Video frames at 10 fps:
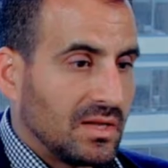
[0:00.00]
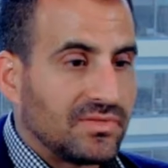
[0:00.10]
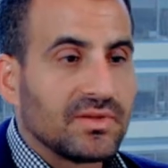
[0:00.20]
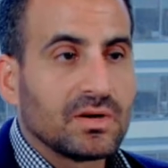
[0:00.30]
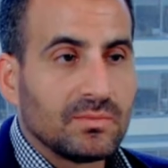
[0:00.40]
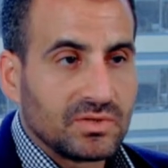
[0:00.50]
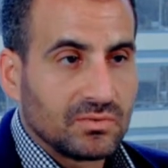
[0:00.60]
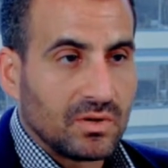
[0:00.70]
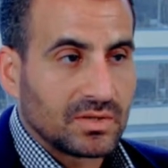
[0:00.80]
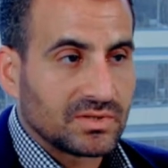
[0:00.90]
Ethereum
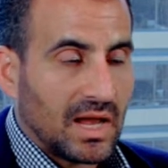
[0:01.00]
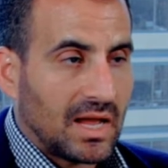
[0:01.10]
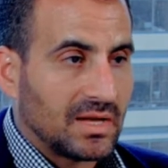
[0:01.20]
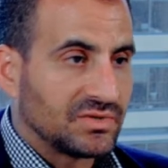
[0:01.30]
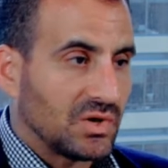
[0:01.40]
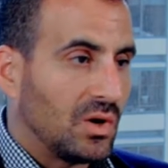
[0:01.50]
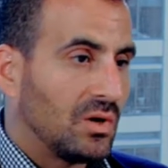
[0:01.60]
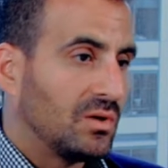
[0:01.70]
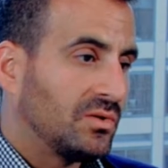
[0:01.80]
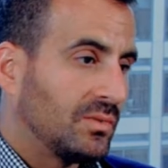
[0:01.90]
to us has
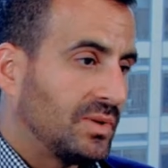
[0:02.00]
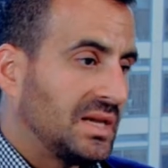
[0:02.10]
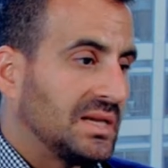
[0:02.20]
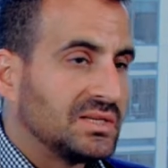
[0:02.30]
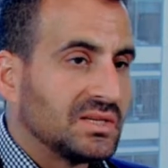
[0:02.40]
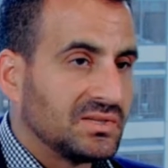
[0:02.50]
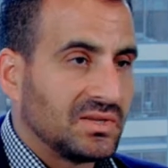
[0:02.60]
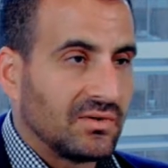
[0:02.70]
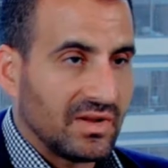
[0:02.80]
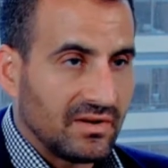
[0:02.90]
all the pieces
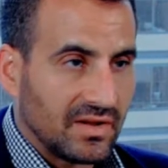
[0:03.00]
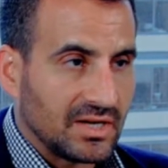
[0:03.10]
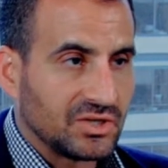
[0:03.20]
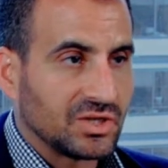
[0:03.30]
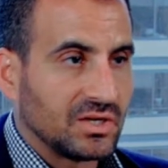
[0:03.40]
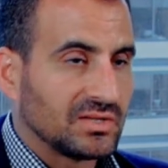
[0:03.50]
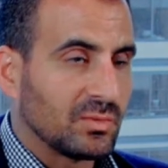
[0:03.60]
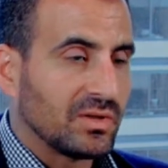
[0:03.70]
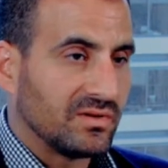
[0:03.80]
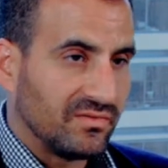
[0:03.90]
of innovation. It's
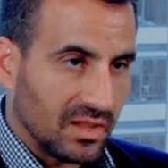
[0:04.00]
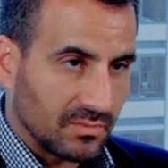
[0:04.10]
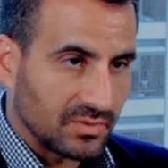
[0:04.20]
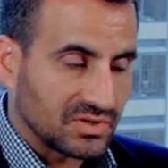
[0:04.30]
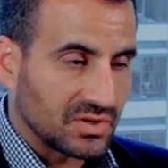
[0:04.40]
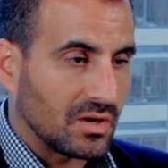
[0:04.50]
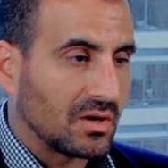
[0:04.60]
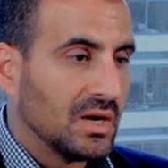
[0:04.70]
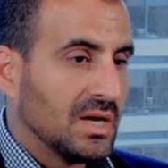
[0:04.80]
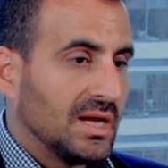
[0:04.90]
where the developers are.